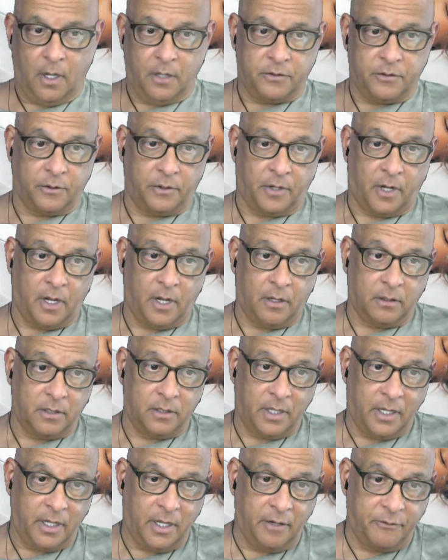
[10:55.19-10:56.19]
So
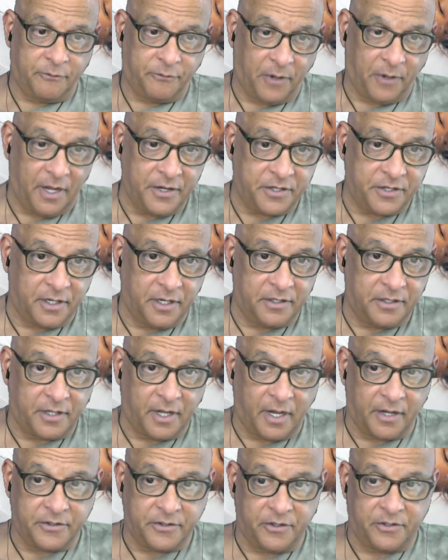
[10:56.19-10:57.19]
now inflation
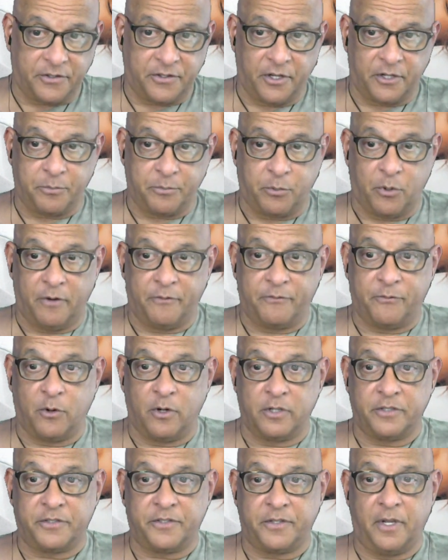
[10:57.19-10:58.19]
index is
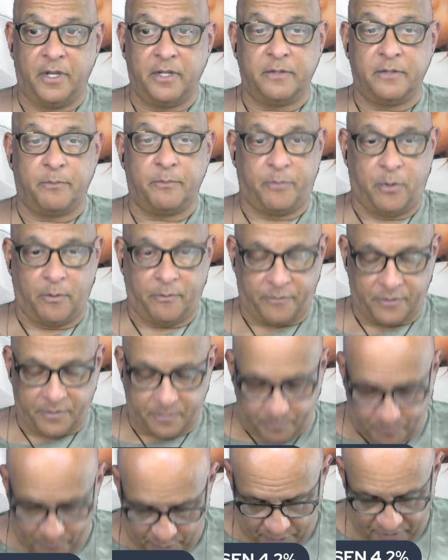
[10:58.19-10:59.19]

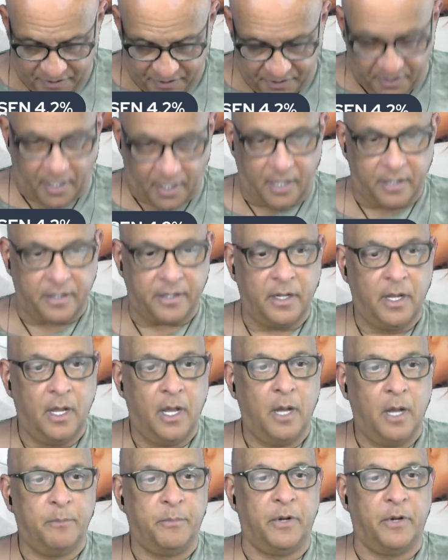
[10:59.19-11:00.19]
6.4%,
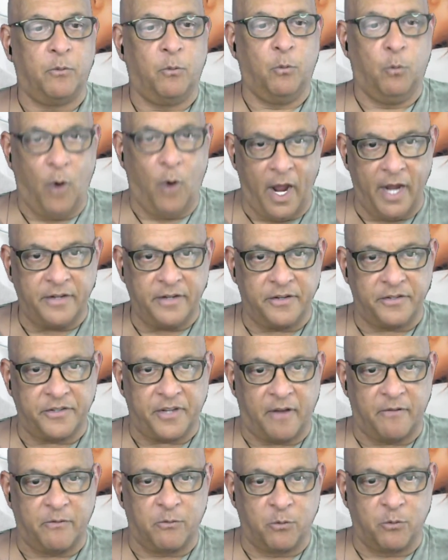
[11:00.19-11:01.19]
but wages have